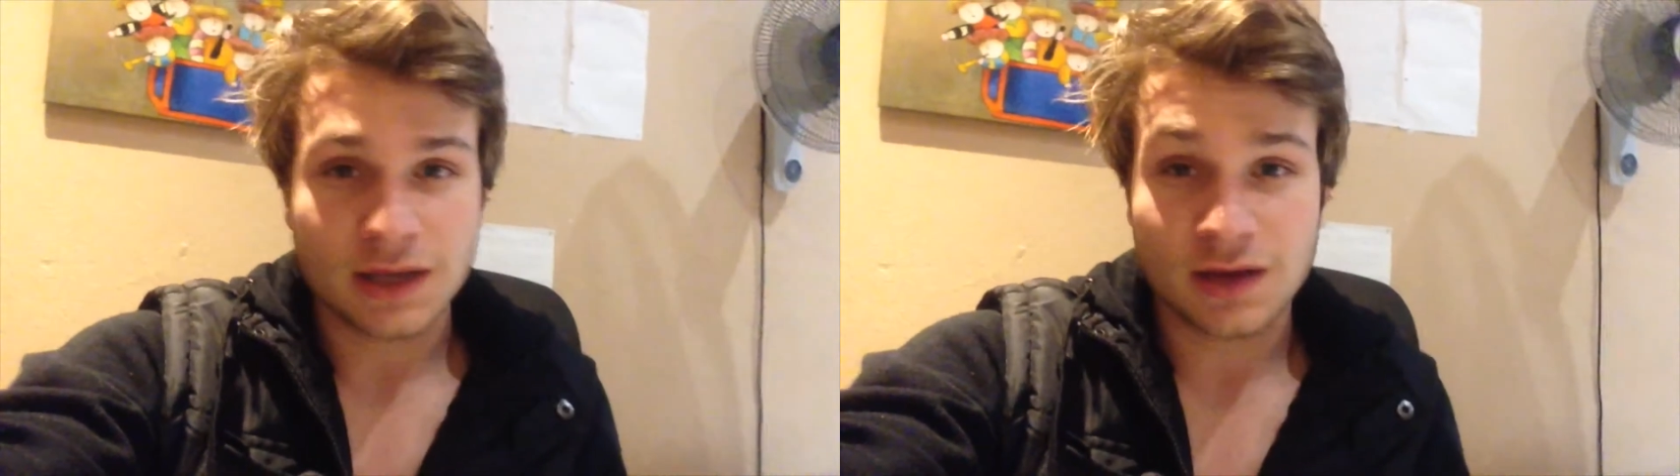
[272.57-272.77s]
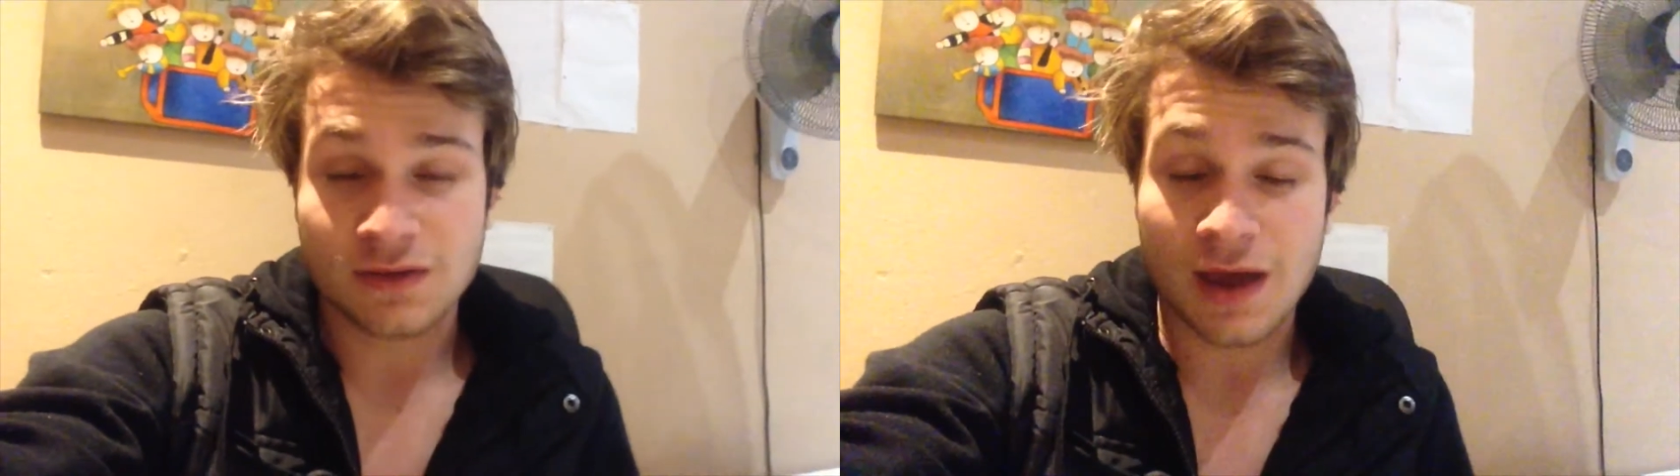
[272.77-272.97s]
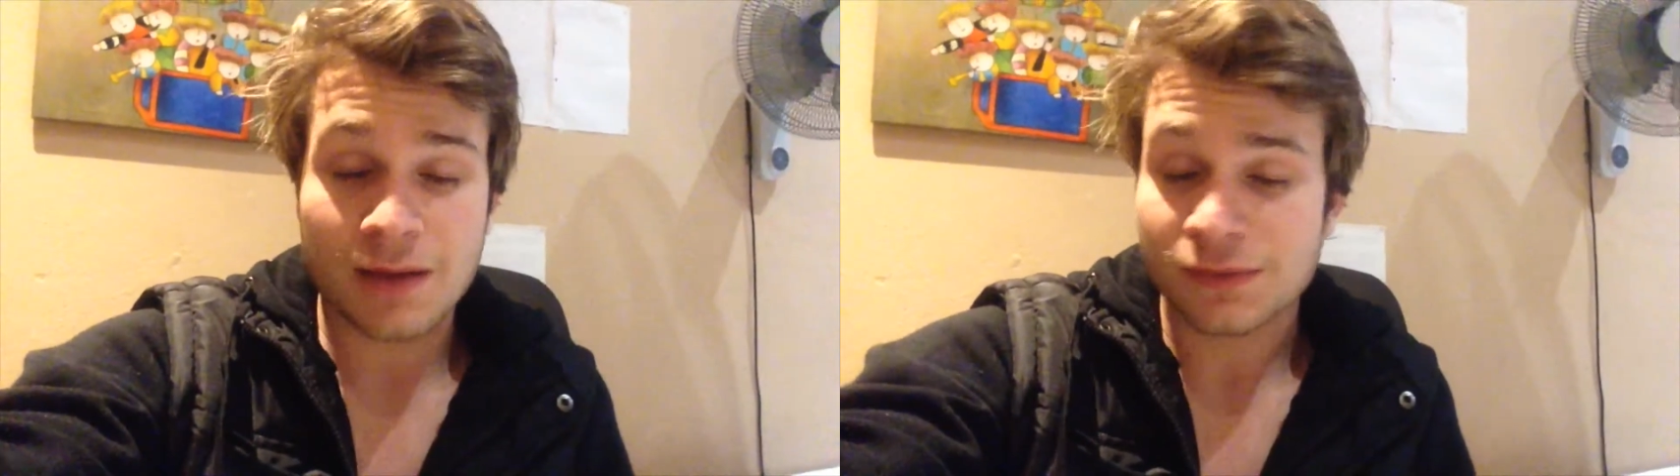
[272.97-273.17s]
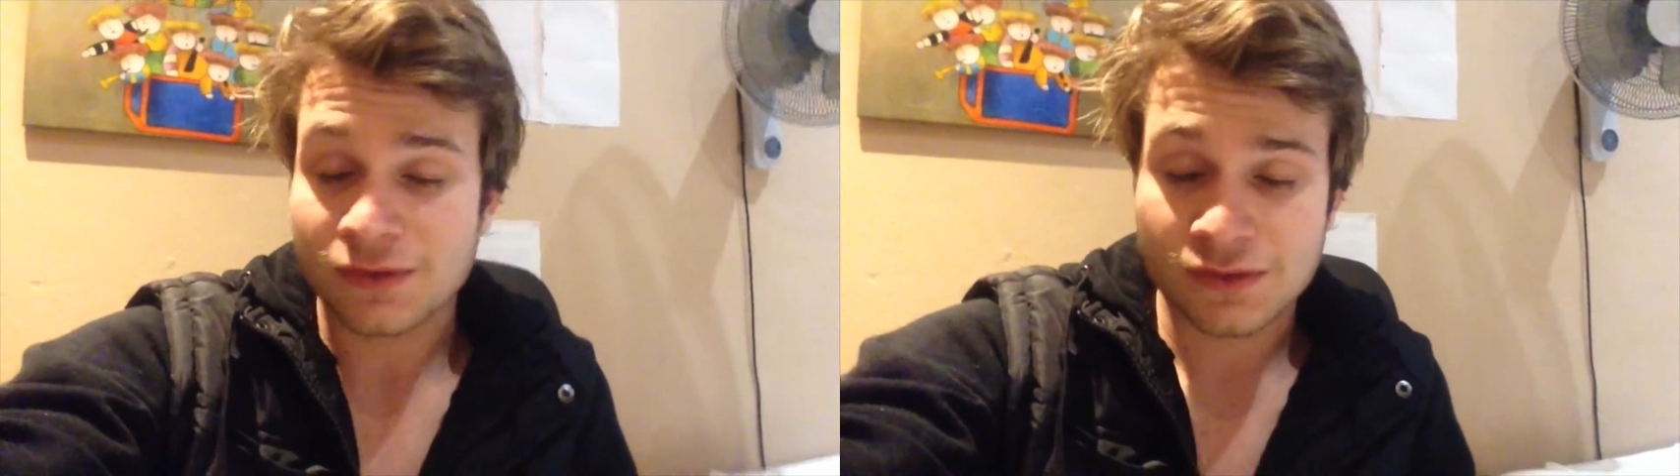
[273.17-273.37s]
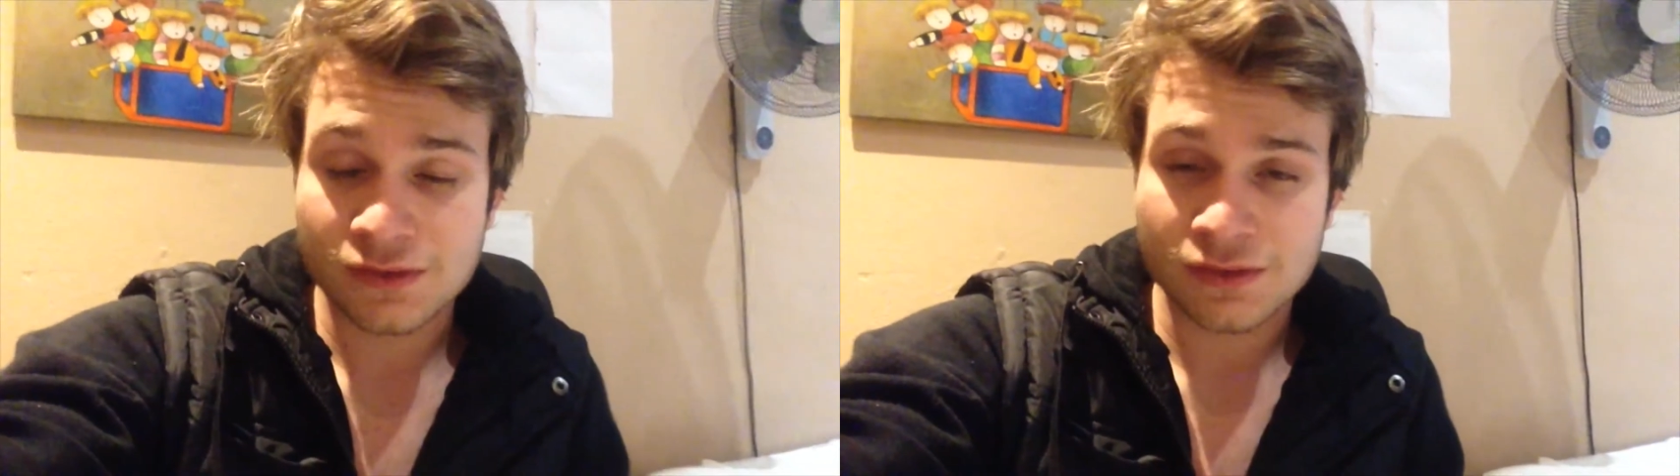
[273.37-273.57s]

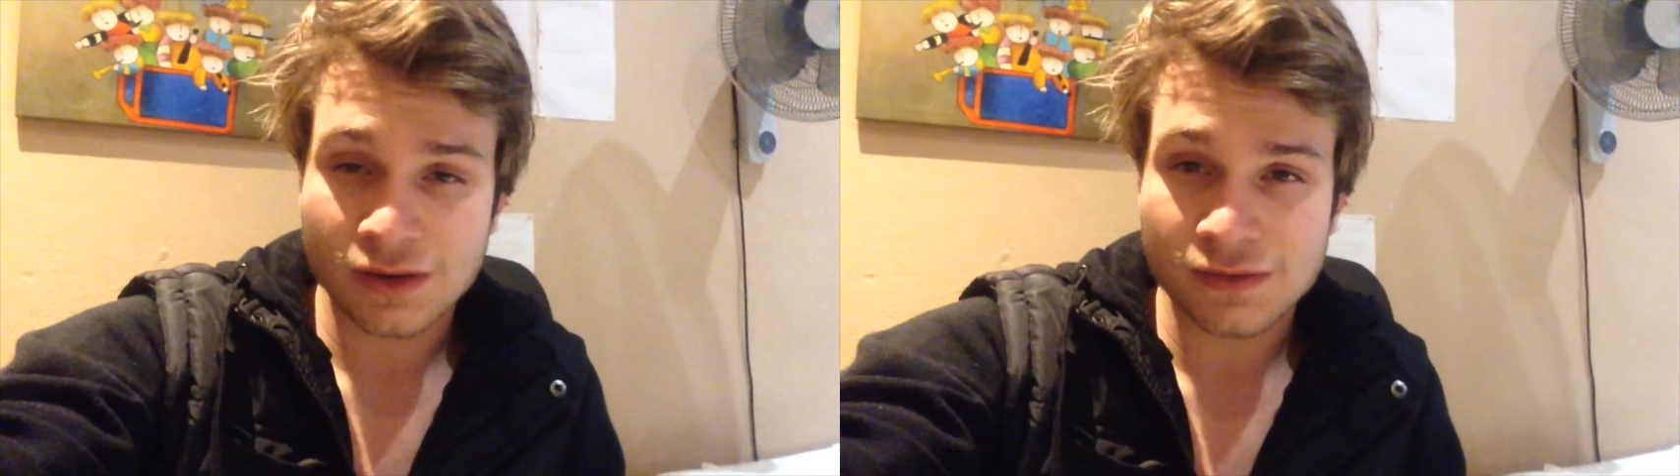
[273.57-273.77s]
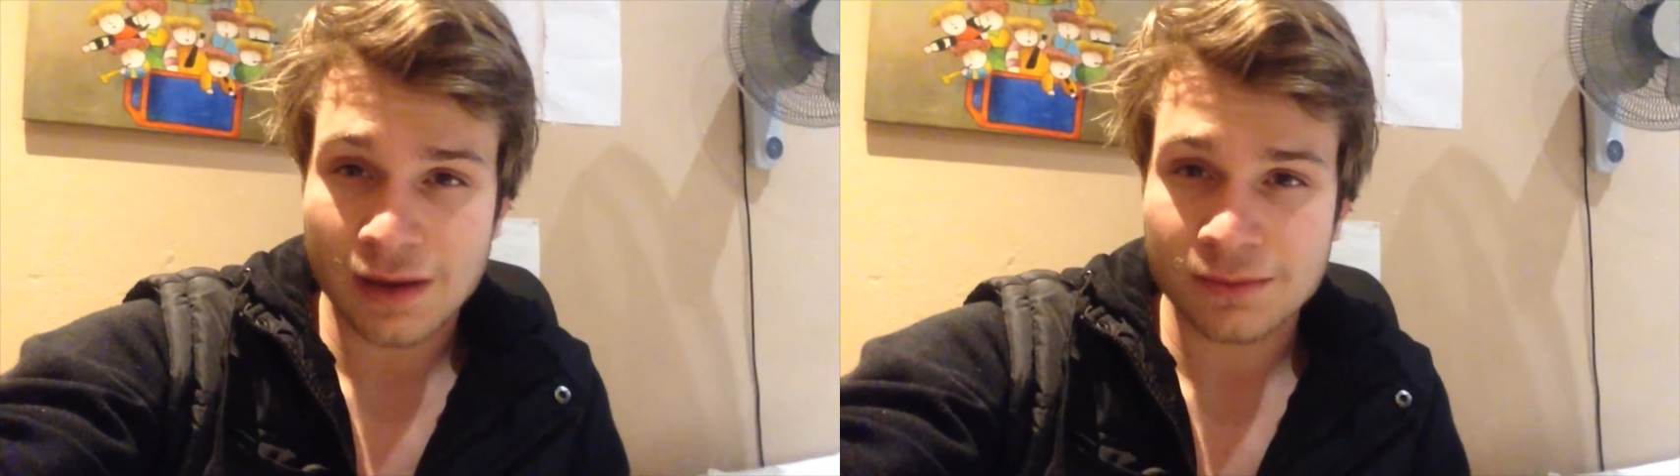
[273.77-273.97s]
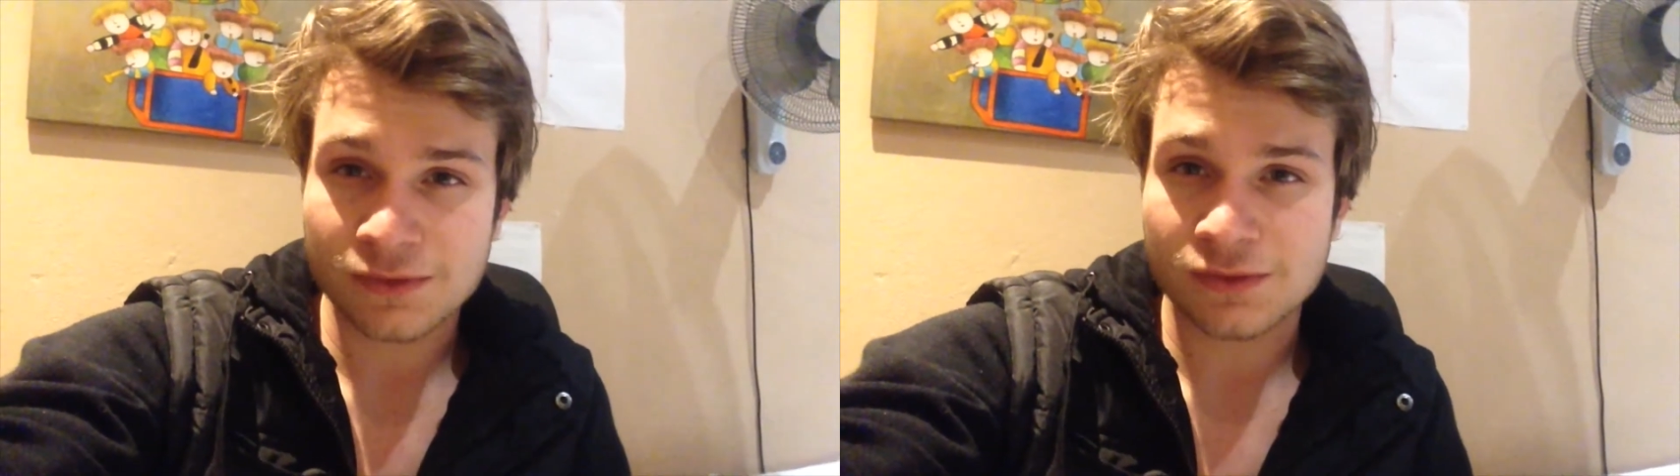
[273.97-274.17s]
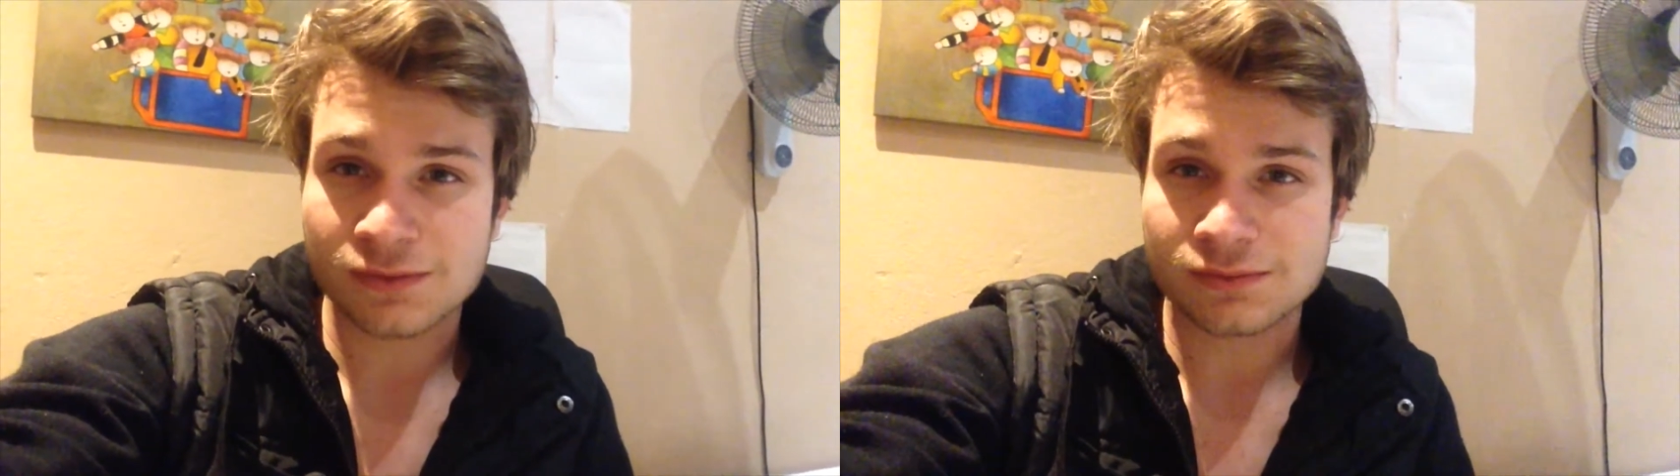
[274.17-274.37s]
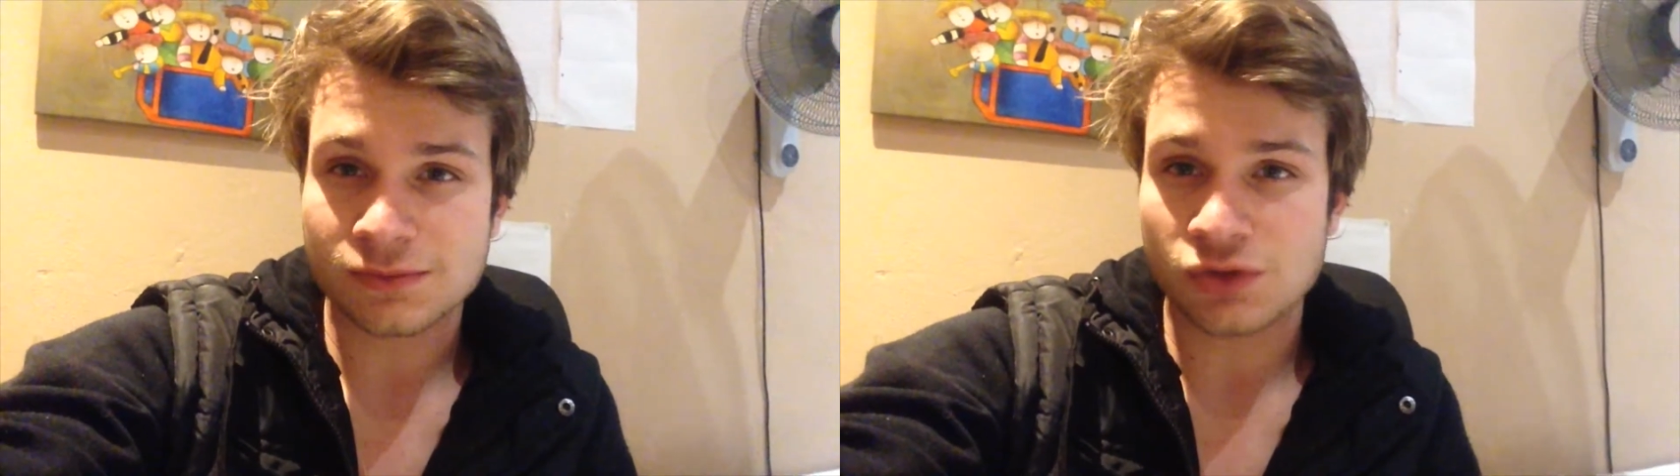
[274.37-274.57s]
exams
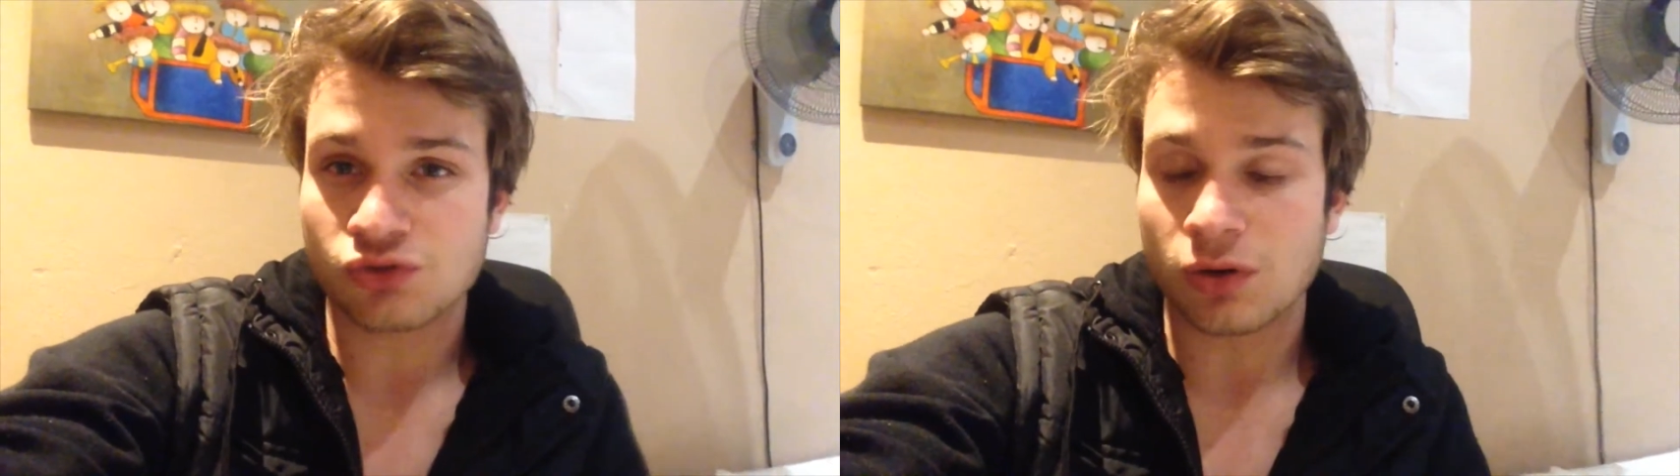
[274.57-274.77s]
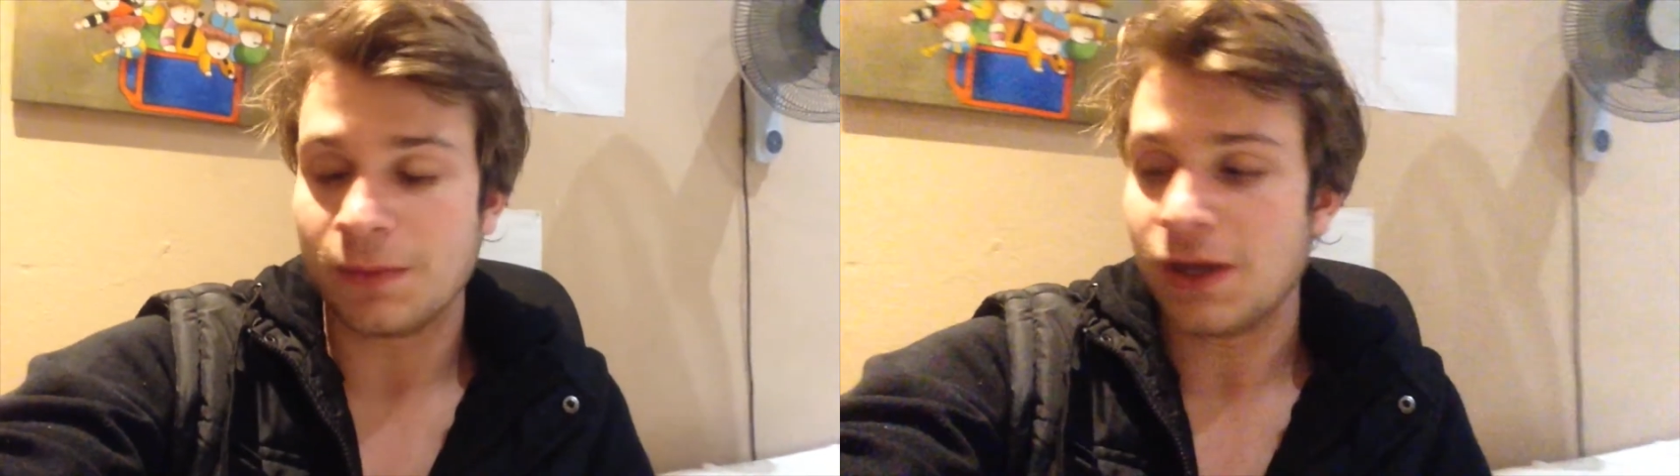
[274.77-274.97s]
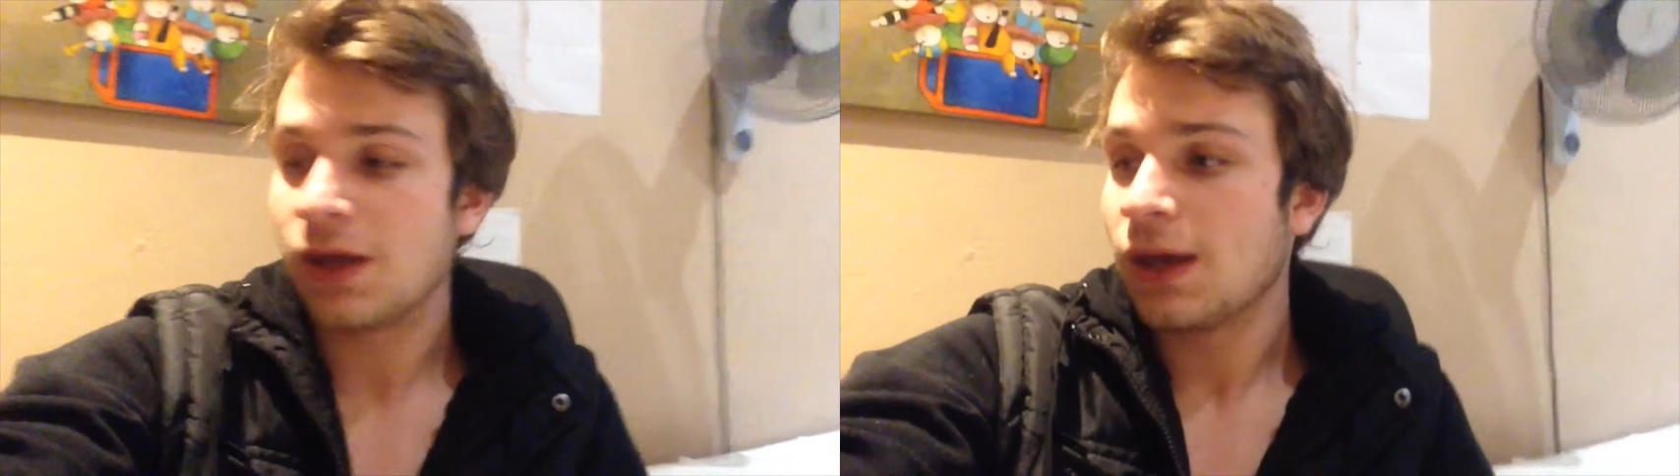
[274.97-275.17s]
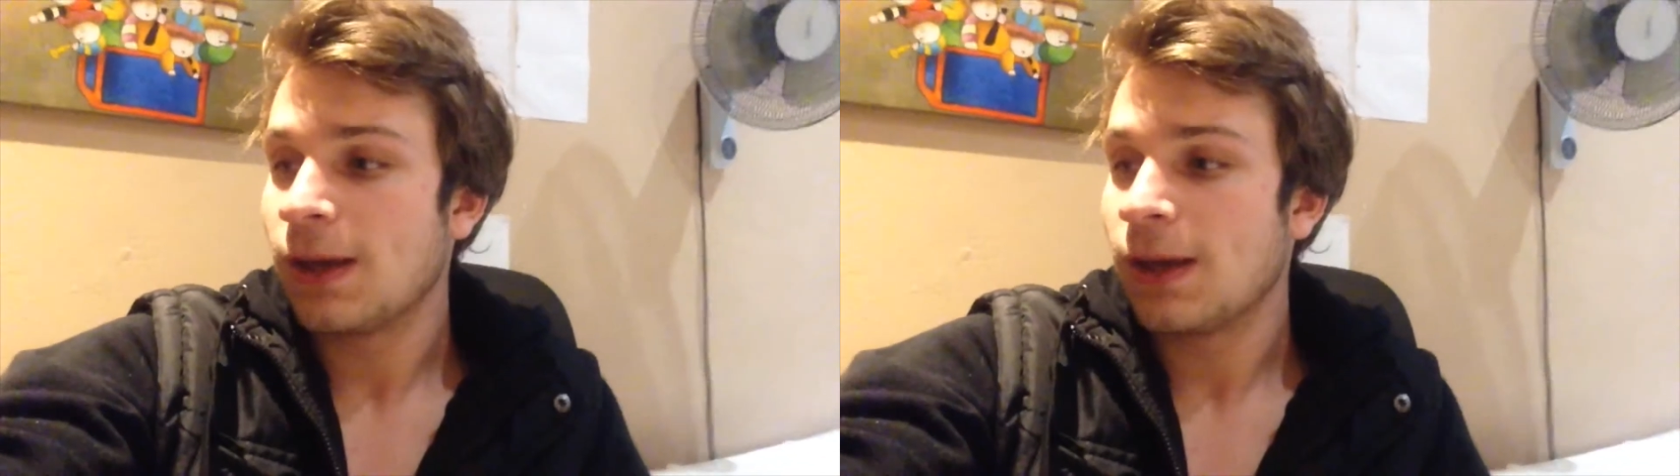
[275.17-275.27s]
destroy me.